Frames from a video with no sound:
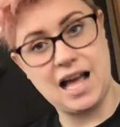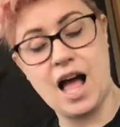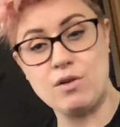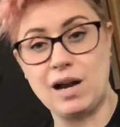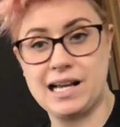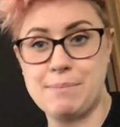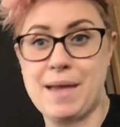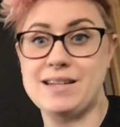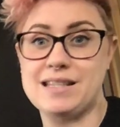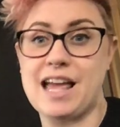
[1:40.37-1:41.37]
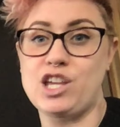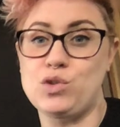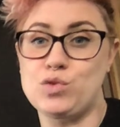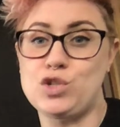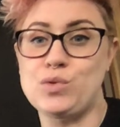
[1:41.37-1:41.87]
I recommend that
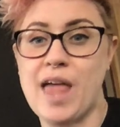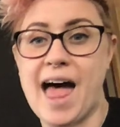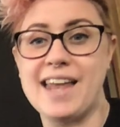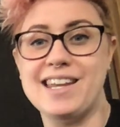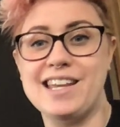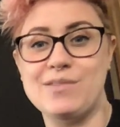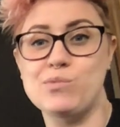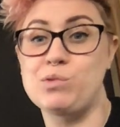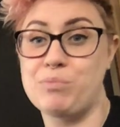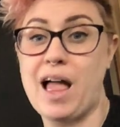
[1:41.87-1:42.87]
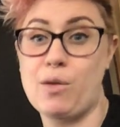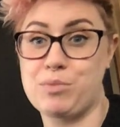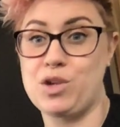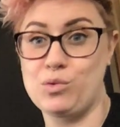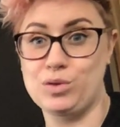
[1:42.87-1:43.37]
you do that. It will help
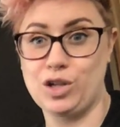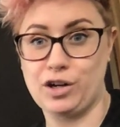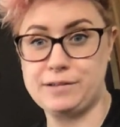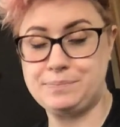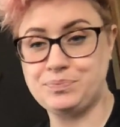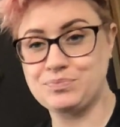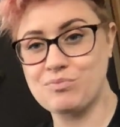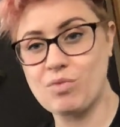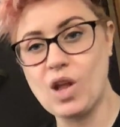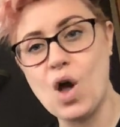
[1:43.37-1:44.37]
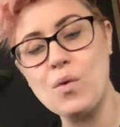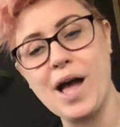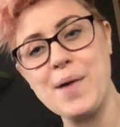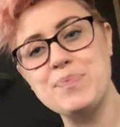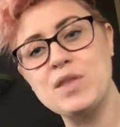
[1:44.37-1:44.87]
you learn.
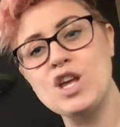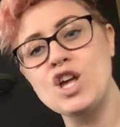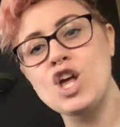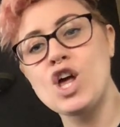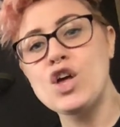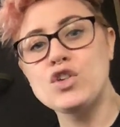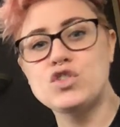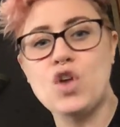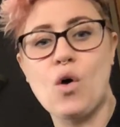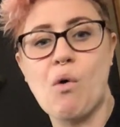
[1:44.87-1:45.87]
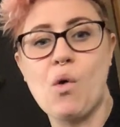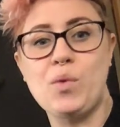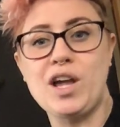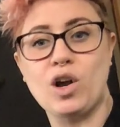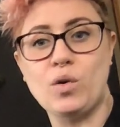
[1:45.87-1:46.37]
Okay, so
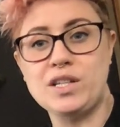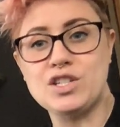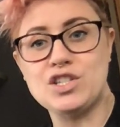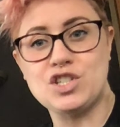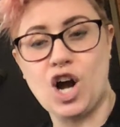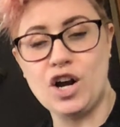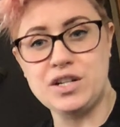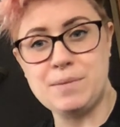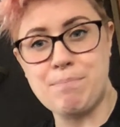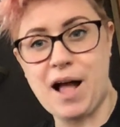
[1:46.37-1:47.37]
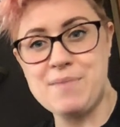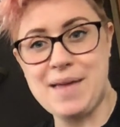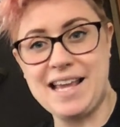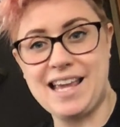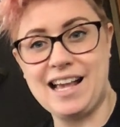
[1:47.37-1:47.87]
we are going to start by
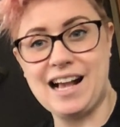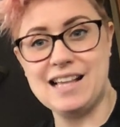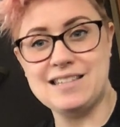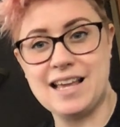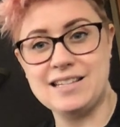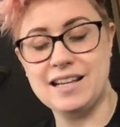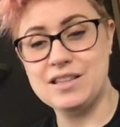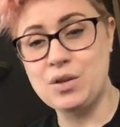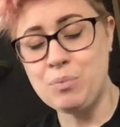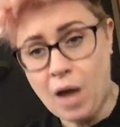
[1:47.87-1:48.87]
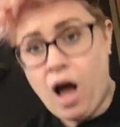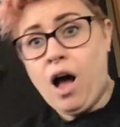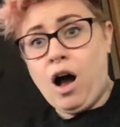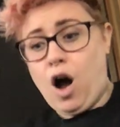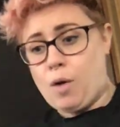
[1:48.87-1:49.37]
making a sentence.
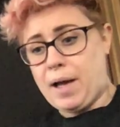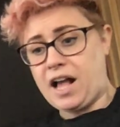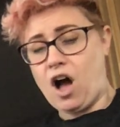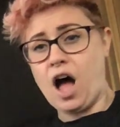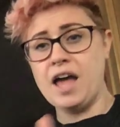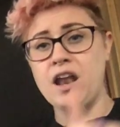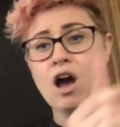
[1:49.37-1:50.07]
Oh my god!